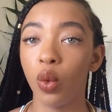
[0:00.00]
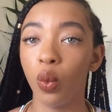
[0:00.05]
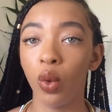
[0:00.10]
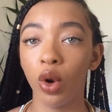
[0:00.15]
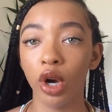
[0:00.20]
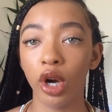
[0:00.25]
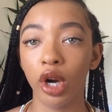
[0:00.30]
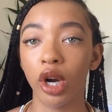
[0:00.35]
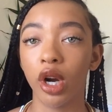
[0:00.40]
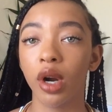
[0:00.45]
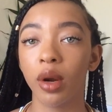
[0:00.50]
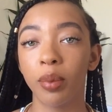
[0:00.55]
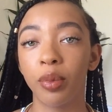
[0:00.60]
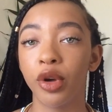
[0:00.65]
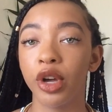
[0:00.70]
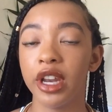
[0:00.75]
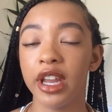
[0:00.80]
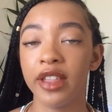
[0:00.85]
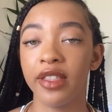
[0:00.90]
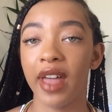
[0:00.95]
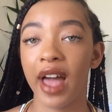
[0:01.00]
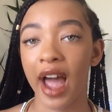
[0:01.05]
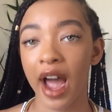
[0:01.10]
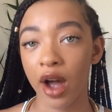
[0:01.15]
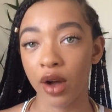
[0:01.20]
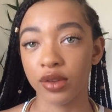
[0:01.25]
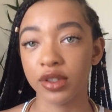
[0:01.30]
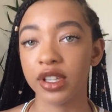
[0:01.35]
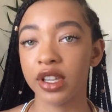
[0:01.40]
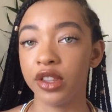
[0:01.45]
were put in the
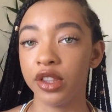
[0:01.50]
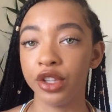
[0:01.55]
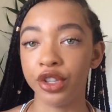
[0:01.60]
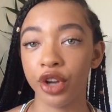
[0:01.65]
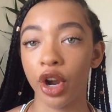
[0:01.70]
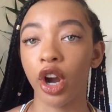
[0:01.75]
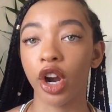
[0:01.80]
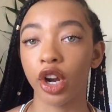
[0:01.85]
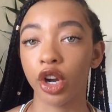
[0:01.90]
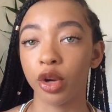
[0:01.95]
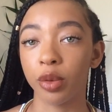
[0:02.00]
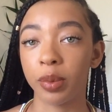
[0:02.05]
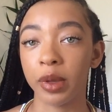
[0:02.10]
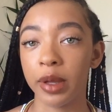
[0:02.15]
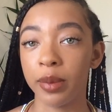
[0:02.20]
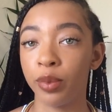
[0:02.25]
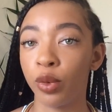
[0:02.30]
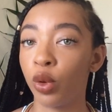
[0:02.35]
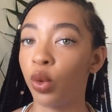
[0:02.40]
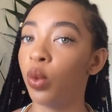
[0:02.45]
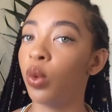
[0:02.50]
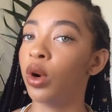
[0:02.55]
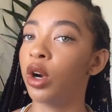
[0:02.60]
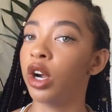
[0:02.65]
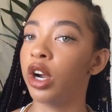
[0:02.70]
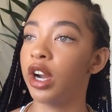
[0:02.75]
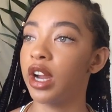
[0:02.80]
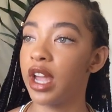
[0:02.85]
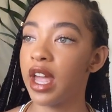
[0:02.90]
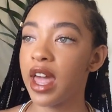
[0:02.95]
house and the darker people
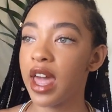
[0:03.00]
were